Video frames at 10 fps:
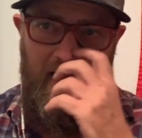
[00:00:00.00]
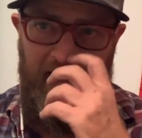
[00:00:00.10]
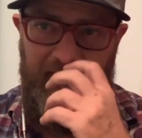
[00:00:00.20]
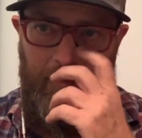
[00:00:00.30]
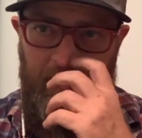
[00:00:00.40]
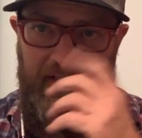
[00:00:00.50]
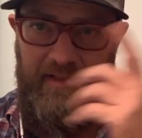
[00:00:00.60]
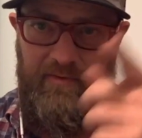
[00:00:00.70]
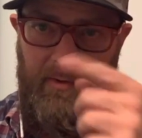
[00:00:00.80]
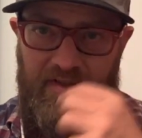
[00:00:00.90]
as I
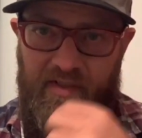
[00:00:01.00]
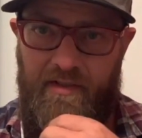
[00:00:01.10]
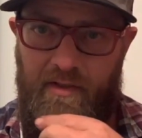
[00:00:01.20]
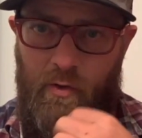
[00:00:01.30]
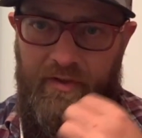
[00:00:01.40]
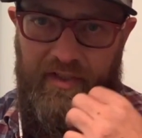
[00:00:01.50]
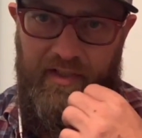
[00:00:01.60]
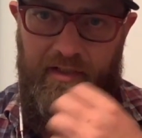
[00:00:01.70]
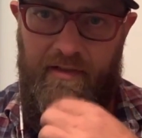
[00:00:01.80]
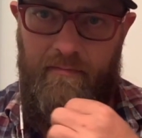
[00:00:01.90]
believe Kristen Holta
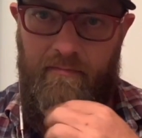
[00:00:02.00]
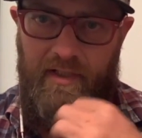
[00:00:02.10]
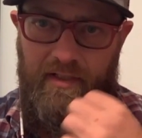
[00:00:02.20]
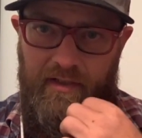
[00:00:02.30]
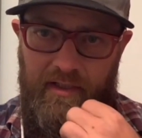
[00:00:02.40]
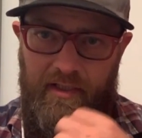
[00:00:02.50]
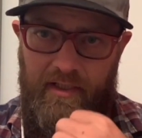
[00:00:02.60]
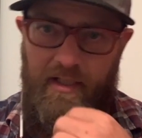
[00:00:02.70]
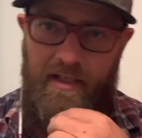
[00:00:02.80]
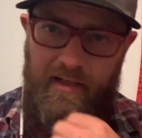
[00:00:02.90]
did in
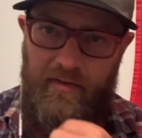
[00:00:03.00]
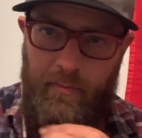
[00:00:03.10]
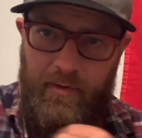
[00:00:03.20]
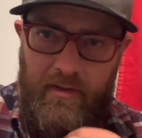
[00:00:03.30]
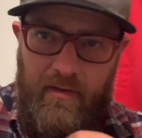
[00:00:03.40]
the announcement.